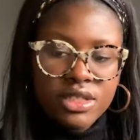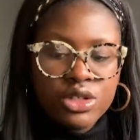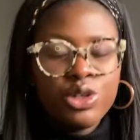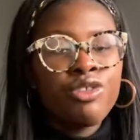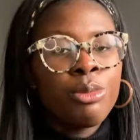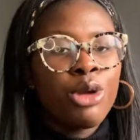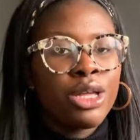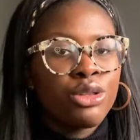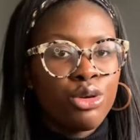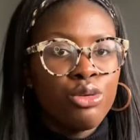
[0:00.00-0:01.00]
So if I break
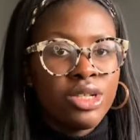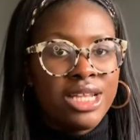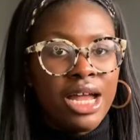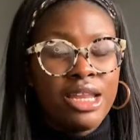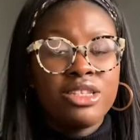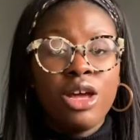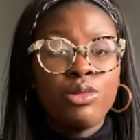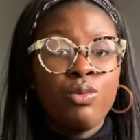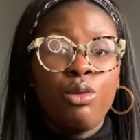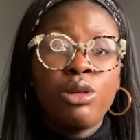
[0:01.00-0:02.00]
the course down in terms
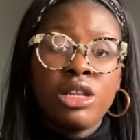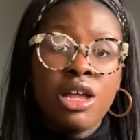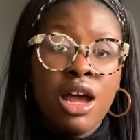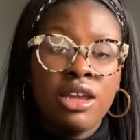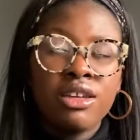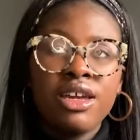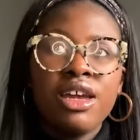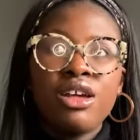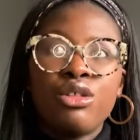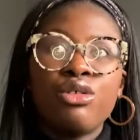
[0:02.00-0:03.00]
of what we learn,
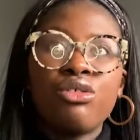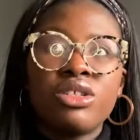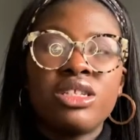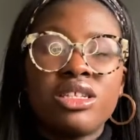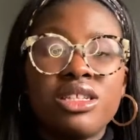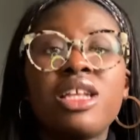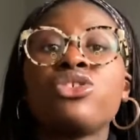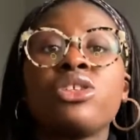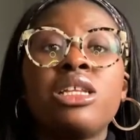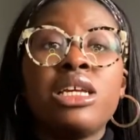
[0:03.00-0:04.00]
the course is
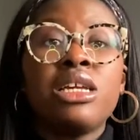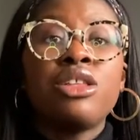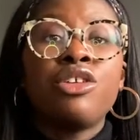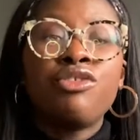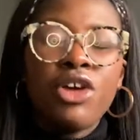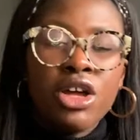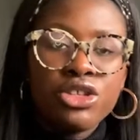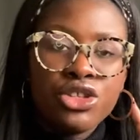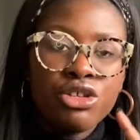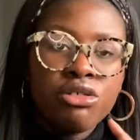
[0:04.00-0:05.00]
essentially the
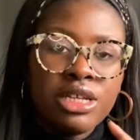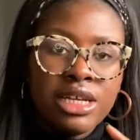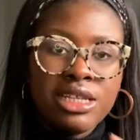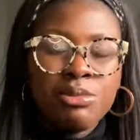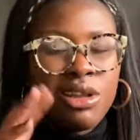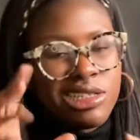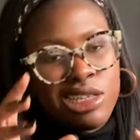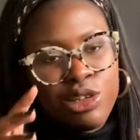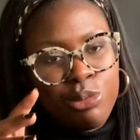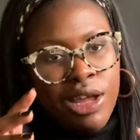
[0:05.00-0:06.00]
first 2 years plus a
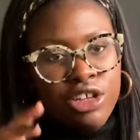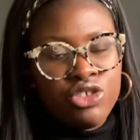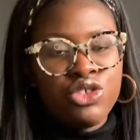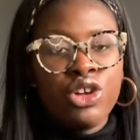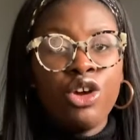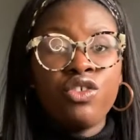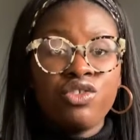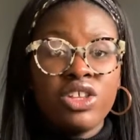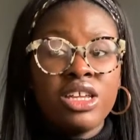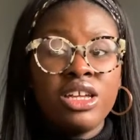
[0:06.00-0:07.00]
little bit extra of
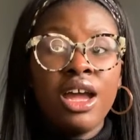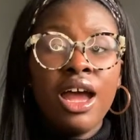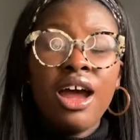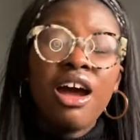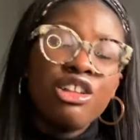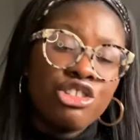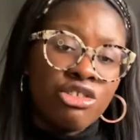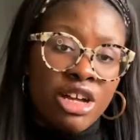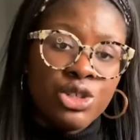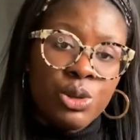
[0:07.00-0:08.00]
the
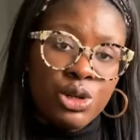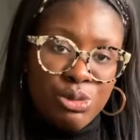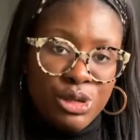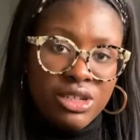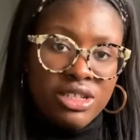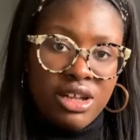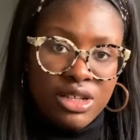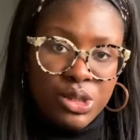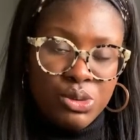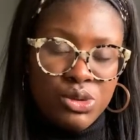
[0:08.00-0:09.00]
undergraduate computer
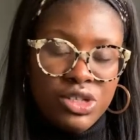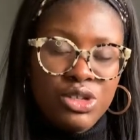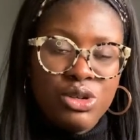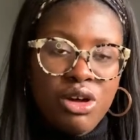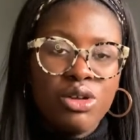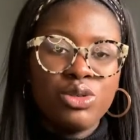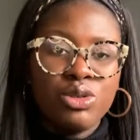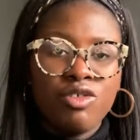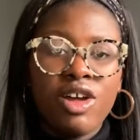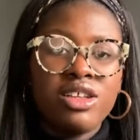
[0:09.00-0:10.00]
science course at Newcastle
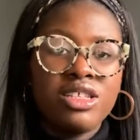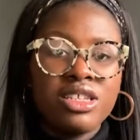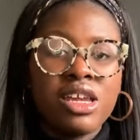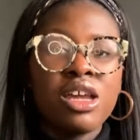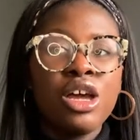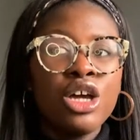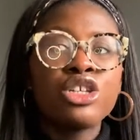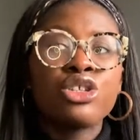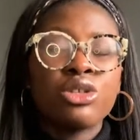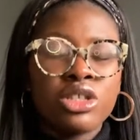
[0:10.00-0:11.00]
University.
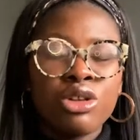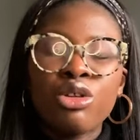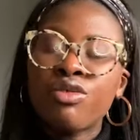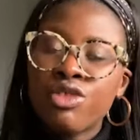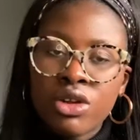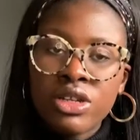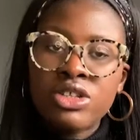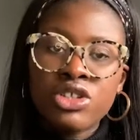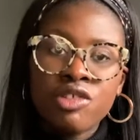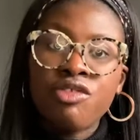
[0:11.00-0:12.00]
So it's a lot of
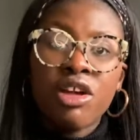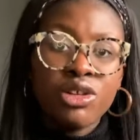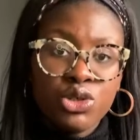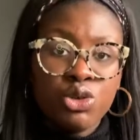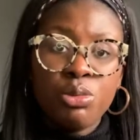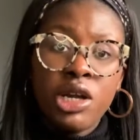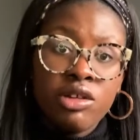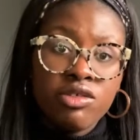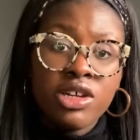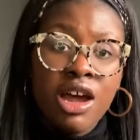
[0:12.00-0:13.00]
knowledge in a very short
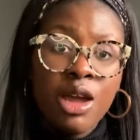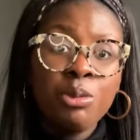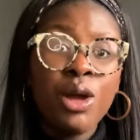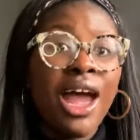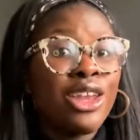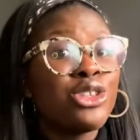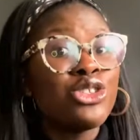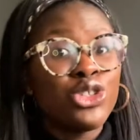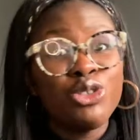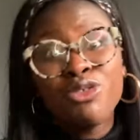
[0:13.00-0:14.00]
period of time,
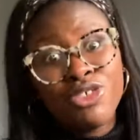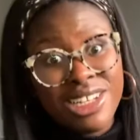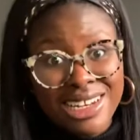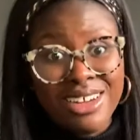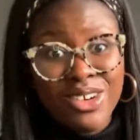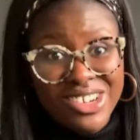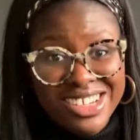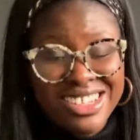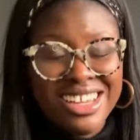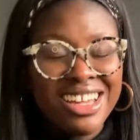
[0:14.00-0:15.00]
and you feel it,
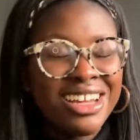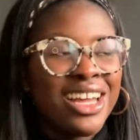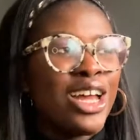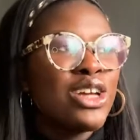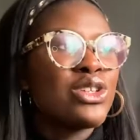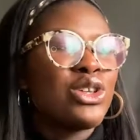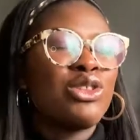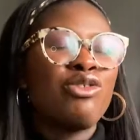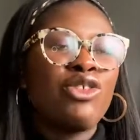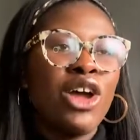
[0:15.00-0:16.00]
honestly. So the
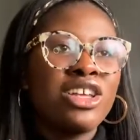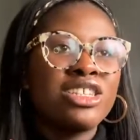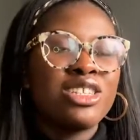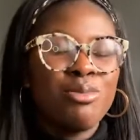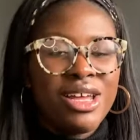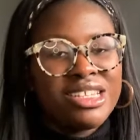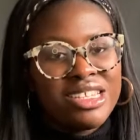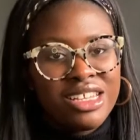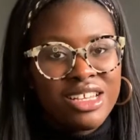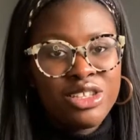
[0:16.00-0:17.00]
first
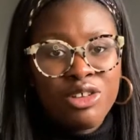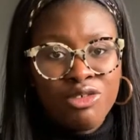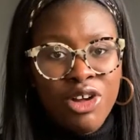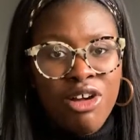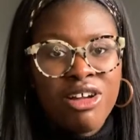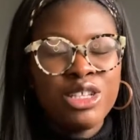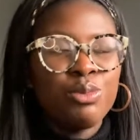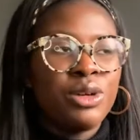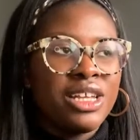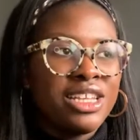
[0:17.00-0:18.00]
semester so far has
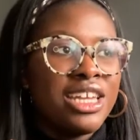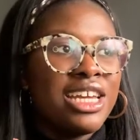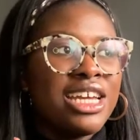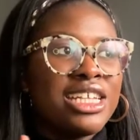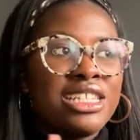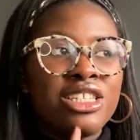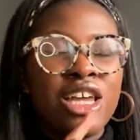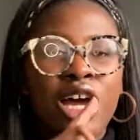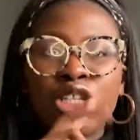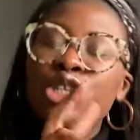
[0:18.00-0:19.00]
been
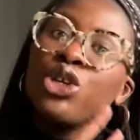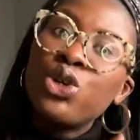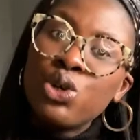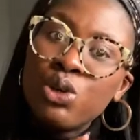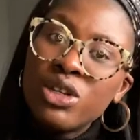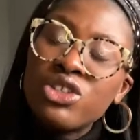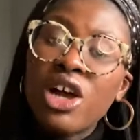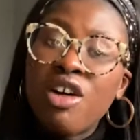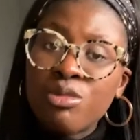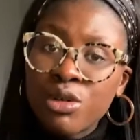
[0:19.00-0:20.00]
2
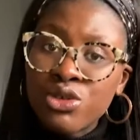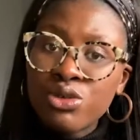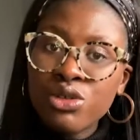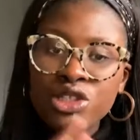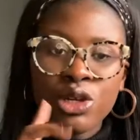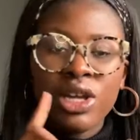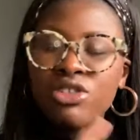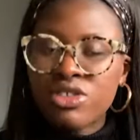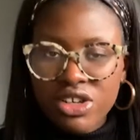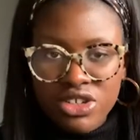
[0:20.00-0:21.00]
Java modules, so
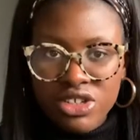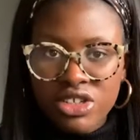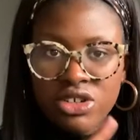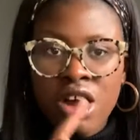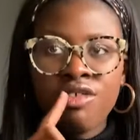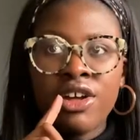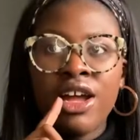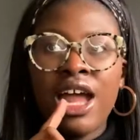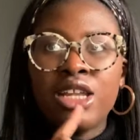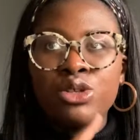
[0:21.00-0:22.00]
introduction to
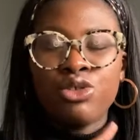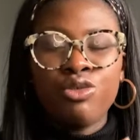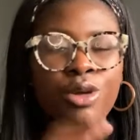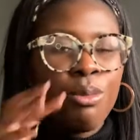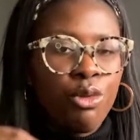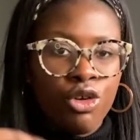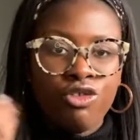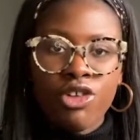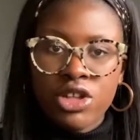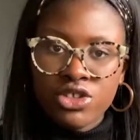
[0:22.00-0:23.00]
Java and sort of a more
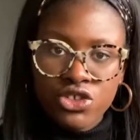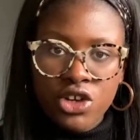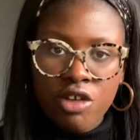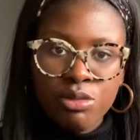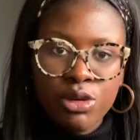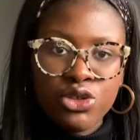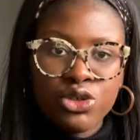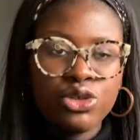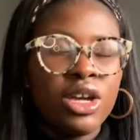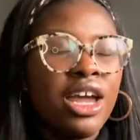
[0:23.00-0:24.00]
advanced Java module,